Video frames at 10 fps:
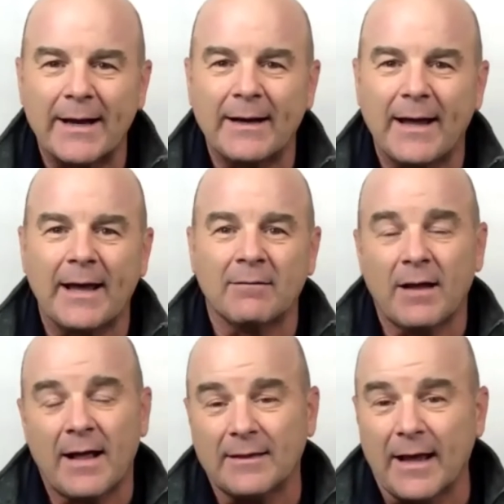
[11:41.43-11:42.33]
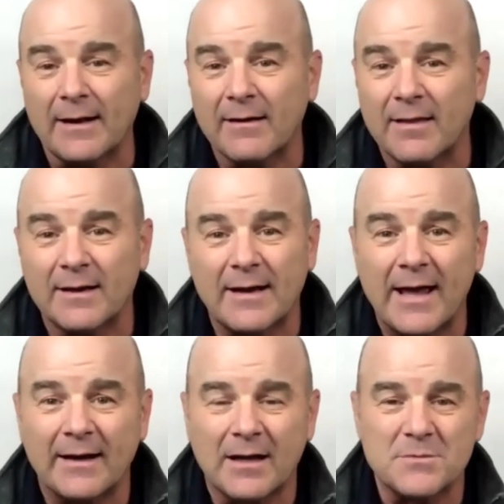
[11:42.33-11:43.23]
And at the end of the day, it
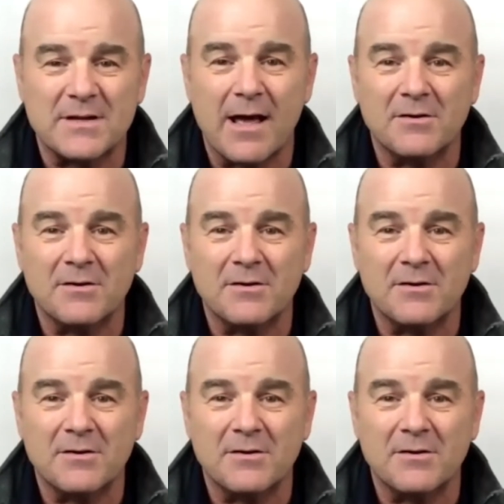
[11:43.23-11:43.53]
comes down